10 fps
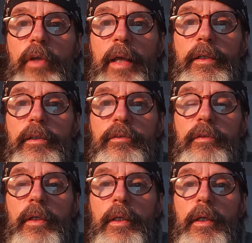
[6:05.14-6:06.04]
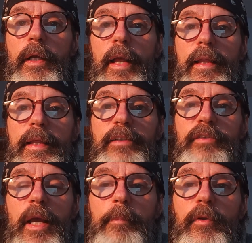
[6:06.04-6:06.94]
tenures. These
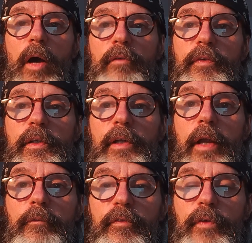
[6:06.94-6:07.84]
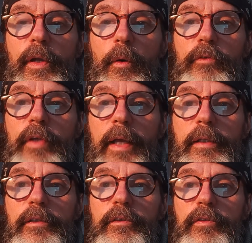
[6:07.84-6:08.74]
type of non-freehold
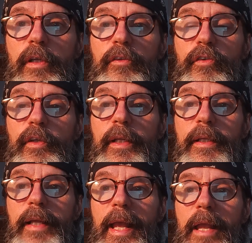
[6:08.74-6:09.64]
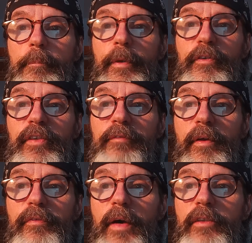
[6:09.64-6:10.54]
tenures concerning a
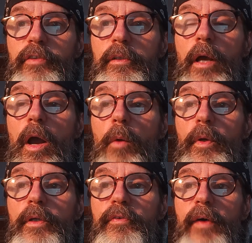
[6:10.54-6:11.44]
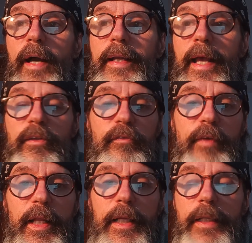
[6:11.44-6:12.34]
specific function were defined as
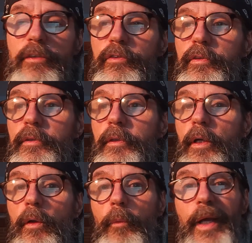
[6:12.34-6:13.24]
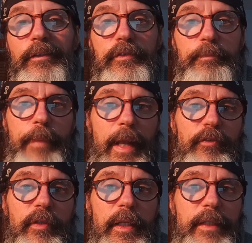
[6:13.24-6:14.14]
villenage, which
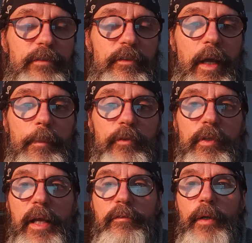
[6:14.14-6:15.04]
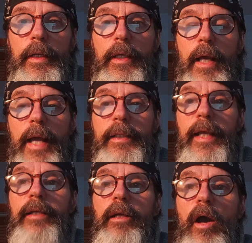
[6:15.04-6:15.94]
basically is a type of slavery, and
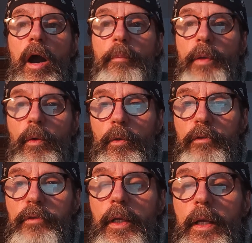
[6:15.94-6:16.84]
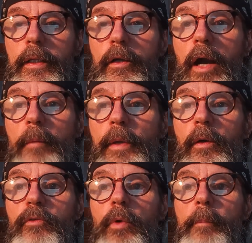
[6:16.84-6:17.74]
later copyholds. Now,
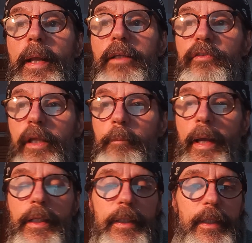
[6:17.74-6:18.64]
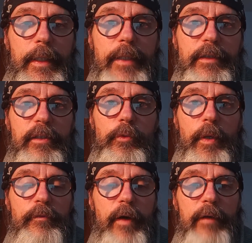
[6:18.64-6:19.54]
copyholds were made extinct by England in
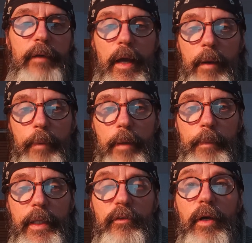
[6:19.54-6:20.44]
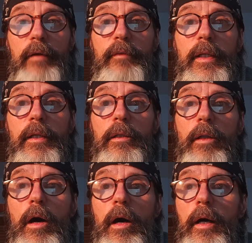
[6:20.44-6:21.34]
1925 by means of the
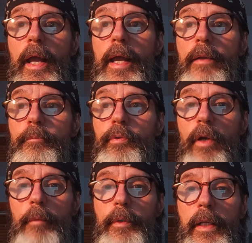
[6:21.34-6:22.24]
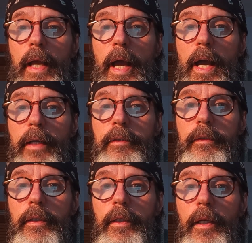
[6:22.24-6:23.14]
Law and Property Act.
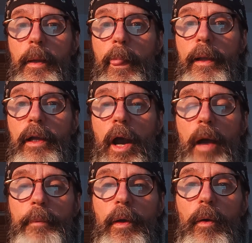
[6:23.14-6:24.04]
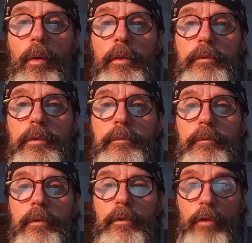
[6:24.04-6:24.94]
Copyhold,
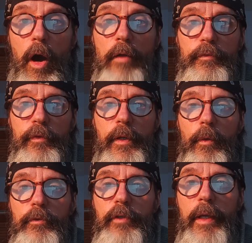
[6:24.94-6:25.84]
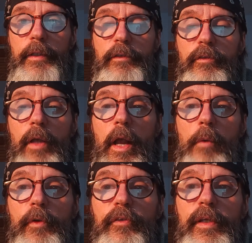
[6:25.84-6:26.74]
non-freehold tenures,
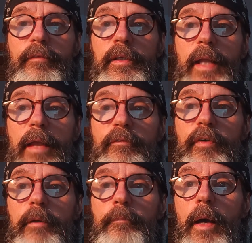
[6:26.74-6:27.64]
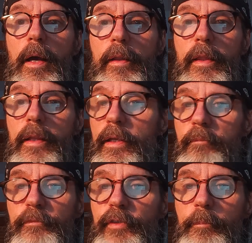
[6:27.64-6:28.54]
received their name from
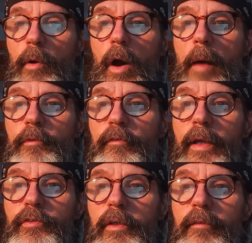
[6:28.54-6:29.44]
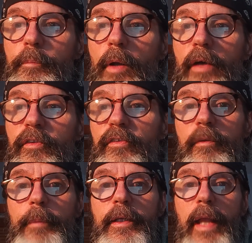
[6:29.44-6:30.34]
the simple observation of the process
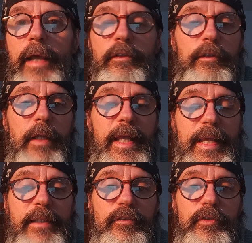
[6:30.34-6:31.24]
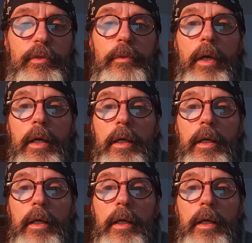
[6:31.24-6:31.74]
of being entered into